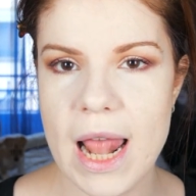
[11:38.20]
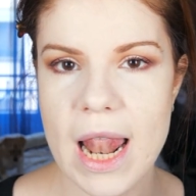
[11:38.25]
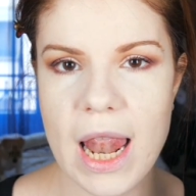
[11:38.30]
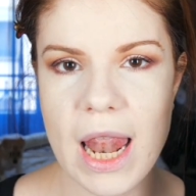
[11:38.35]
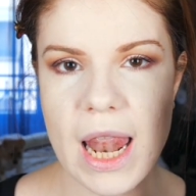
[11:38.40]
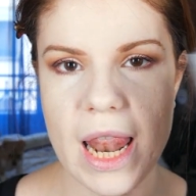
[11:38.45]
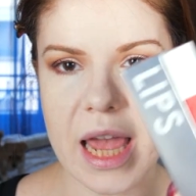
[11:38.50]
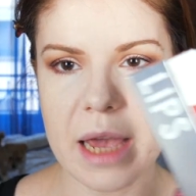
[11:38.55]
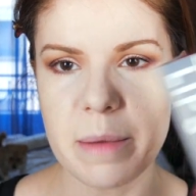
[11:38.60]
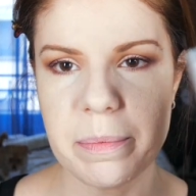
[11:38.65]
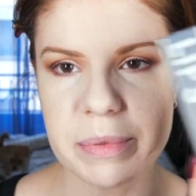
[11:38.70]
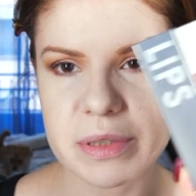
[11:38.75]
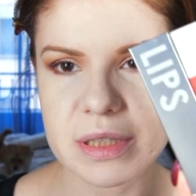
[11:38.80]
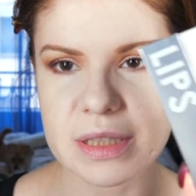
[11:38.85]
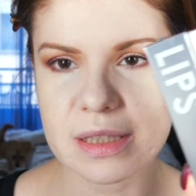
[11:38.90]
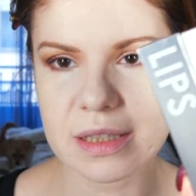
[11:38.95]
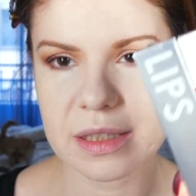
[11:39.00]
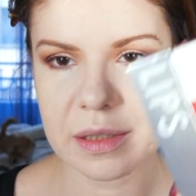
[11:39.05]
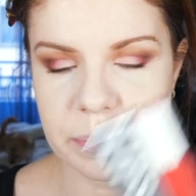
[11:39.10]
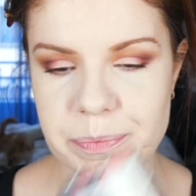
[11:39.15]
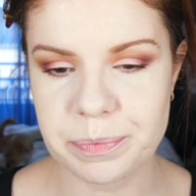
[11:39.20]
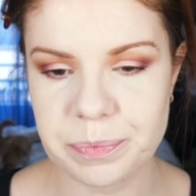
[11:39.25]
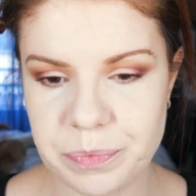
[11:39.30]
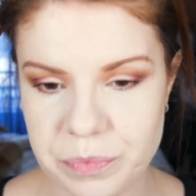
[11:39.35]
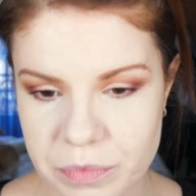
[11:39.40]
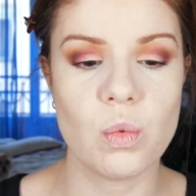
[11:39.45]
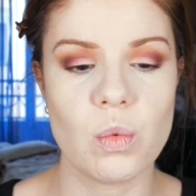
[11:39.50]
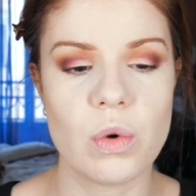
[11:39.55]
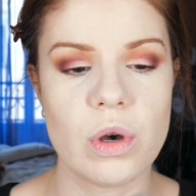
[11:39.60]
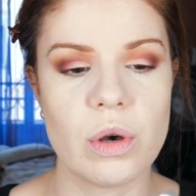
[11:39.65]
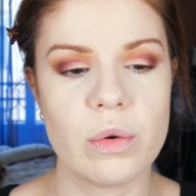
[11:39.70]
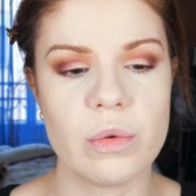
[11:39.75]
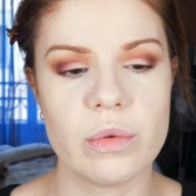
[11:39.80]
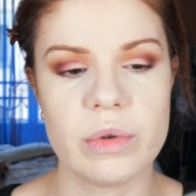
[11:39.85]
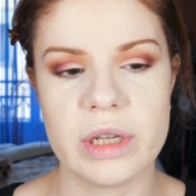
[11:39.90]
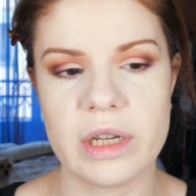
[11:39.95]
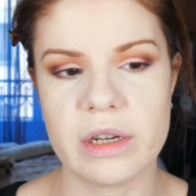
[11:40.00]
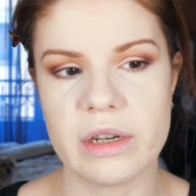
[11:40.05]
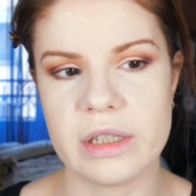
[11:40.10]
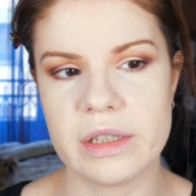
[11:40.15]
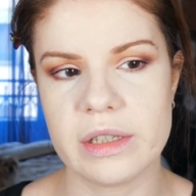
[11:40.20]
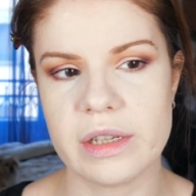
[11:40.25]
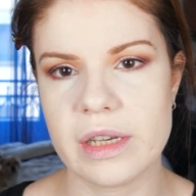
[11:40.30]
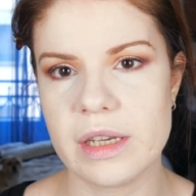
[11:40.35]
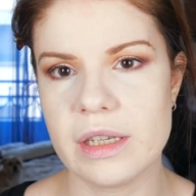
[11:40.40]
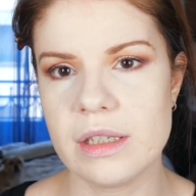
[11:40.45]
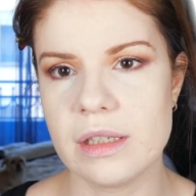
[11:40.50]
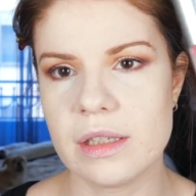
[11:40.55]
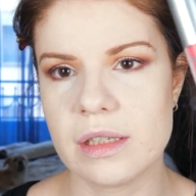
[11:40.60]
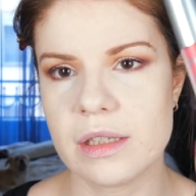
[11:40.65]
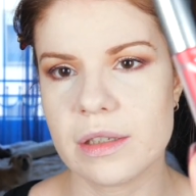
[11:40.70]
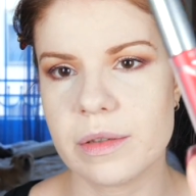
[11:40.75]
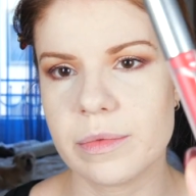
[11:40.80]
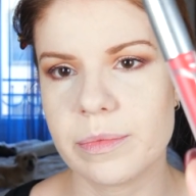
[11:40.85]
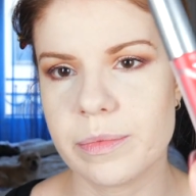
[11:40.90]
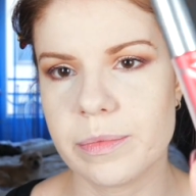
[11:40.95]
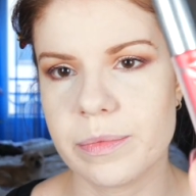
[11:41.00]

lips. Oh, here it is.